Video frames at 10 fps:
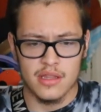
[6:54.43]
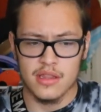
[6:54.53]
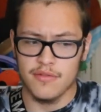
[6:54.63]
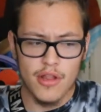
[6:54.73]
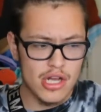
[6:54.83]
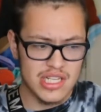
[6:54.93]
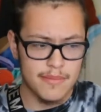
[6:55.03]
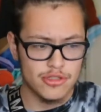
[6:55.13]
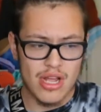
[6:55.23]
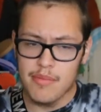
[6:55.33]
the vlogs I've
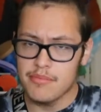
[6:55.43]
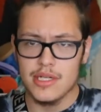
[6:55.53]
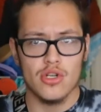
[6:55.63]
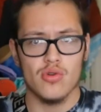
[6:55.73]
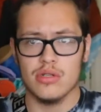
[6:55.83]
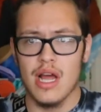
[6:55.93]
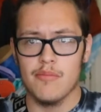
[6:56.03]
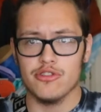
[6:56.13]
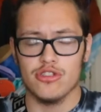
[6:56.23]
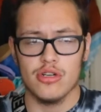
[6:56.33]
been dropping been doing
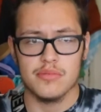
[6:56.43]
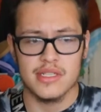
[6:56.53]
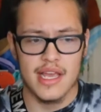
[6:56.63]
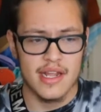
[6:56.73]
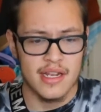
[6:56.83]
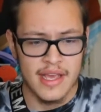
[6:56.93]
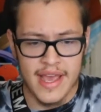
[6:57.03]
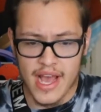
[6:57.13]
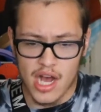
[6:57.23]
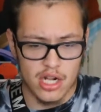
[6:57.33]
numbers, you know what I'm saying?
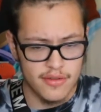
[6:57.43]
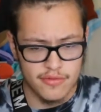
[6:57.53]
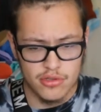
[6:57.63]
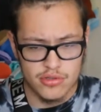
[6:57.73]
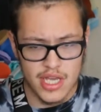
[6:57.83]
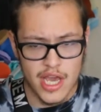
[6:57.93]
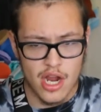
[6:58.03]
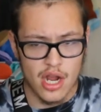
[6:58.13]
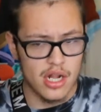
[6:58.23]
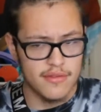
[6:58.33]
100 views
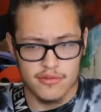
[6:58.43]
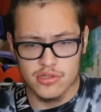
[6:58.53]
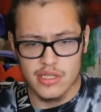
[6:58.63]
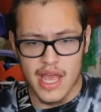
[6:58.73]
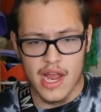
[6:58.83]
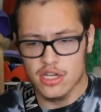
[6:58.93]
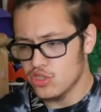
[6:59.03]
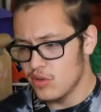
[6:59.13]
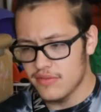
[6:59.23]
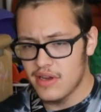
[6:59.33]
here, 100 views there,
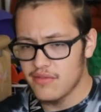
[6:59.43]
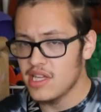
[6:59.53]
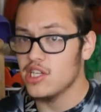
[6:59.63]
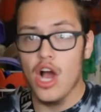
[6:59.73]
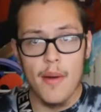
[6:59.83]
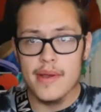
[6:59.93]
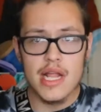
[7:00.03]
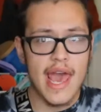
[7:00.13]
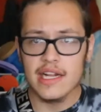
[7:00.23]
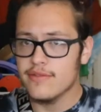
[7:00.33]
25 like, y'all been
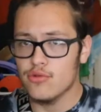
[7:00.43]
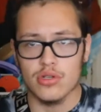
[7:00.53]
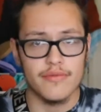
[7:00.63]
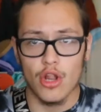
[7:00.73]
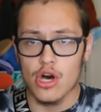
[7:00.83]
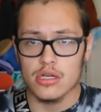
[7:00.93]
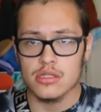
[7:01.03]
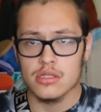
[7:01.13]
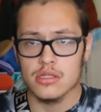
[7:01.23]
active on the vlogs.